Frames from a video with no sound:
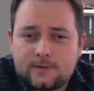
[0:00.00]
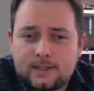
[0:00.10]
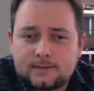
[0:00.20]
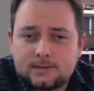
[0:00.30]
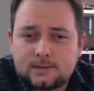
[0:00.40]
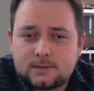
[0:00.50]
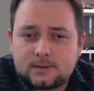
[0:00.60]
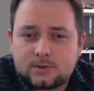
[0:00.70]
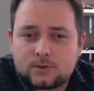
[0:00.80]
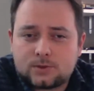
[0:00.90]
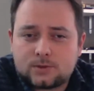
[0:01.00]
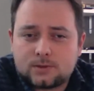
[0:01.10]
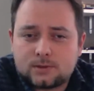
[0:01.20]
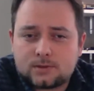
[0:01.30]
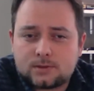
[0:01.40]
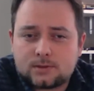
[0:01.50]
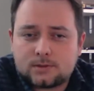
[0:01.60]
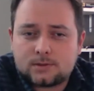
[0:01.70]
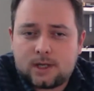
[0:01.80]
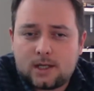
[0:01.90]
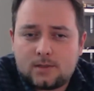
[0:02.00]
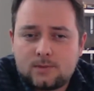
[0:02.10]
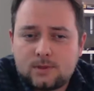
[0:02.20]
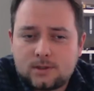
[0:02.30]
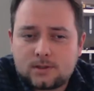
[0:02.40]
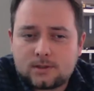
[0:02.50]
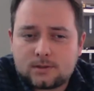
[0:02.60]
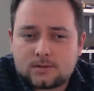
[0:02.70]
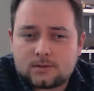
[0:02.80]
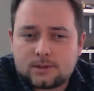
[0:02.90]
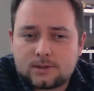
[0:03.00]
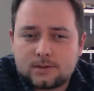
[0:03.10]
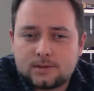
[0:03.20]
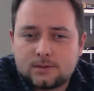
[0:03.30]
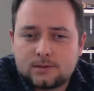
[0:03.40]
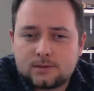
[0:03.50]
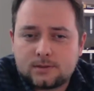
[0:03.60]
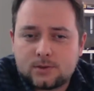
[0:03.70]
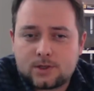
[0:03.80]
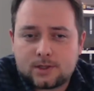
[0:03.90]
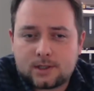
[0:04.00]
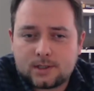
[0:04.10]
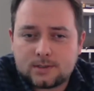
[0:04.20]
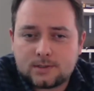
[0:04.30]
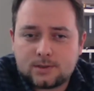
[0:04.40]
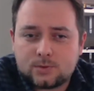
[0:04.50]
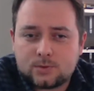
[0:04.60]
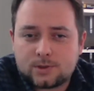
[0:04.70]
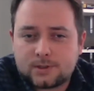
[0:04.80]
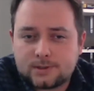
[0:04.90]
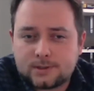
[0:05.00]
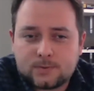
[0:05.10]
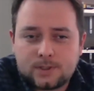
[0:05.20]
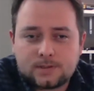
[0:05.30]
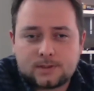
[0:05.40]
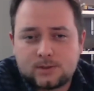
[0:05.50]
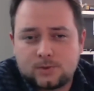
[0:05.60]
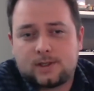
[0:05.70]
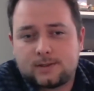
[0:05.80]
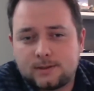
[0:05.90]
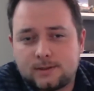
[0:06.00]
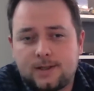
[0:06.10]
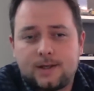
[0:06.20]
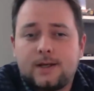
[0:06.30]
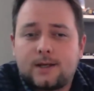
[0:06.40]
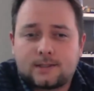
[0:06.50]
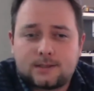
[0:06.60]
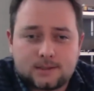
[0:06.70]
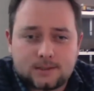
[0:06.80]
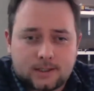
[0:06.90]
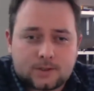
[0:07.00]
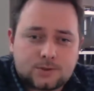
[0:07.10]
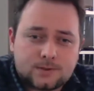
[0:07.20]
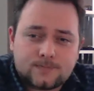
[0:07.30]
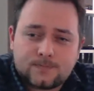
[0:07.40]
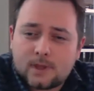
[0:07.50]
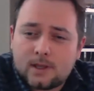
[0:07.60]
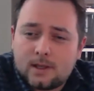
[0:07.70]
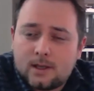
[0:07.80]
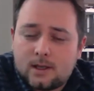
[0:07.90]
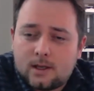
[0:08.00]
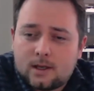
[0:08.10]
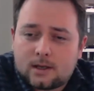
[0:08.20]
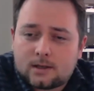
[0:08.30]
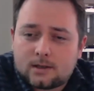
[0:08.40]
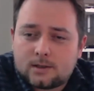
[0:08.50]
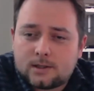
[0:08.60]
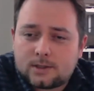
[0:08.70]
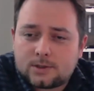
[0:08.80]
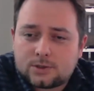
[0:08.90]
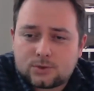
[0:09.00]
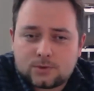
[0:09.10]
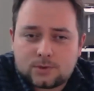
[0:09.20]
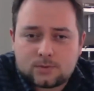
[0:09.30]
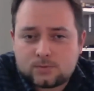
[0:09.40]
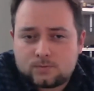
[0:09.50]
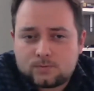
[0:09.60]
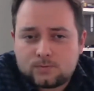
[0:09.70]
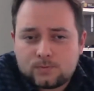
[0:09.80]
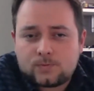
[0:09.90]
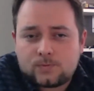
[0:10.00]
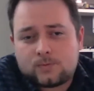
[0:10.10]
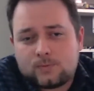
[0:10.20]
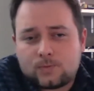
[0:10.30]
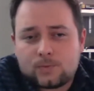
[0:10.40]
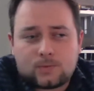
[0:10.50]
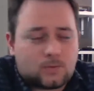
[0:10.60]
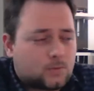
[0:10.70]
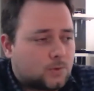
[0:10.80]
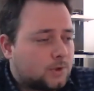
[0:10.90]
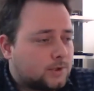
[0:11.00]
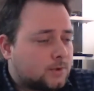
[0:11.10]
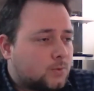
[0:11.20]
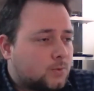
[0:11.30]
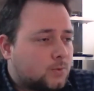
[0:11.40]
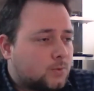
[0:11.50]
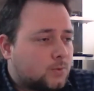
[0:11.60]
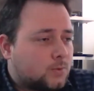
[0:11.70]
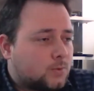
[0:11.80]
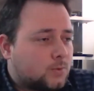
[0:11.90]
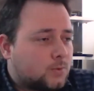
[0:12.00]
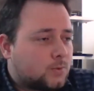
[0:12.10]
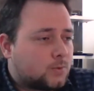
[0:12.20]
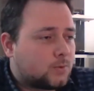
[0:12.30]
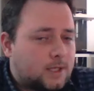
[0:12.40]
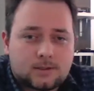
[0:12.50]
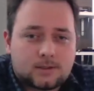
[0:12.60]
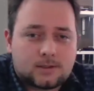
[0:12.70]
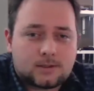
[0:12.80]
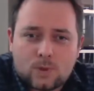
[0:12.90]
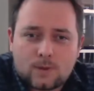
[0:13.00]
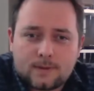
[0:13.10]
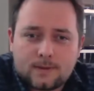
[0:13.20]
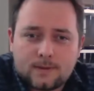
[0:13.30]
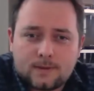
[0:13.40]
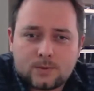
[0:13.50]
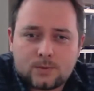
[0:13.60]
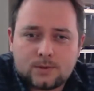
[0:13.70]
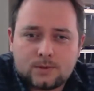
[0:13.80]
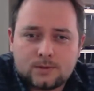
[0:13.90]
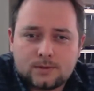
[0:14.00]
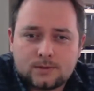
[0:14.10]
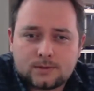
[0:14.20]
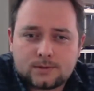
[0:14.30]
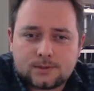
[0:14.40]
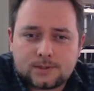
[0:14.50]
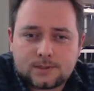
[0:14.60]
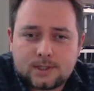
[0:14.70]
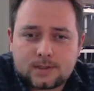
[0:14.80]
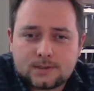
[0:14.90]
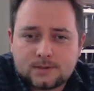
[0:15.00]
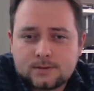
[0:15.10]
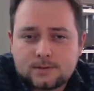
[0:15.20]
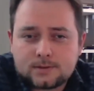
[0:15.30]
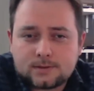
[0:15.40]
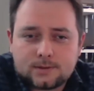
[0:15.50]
find your time and organize your work in that way that you can attend lectures. And sure, on the way, we will discuss